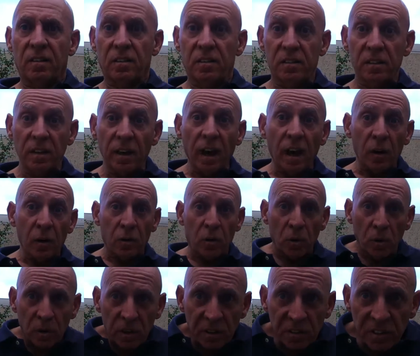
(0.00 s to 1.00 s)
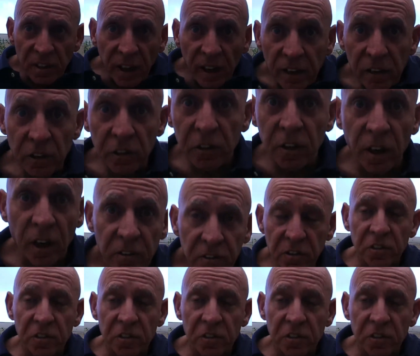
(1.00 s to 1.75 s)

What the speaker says: See how cool is that? You got